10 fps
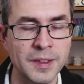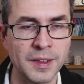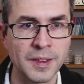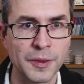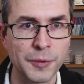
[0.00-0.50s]

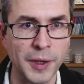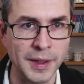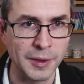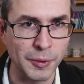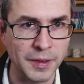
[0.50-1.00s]
the
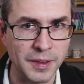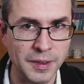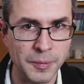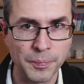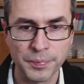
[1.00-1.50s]
final
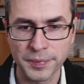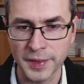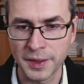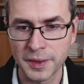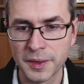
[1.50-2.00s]
result.
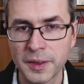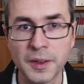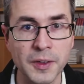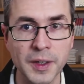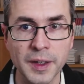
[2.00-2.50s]
Yeah.
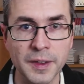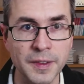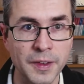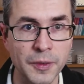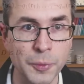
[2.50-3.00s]
Okay, and
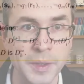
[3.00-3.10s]
this is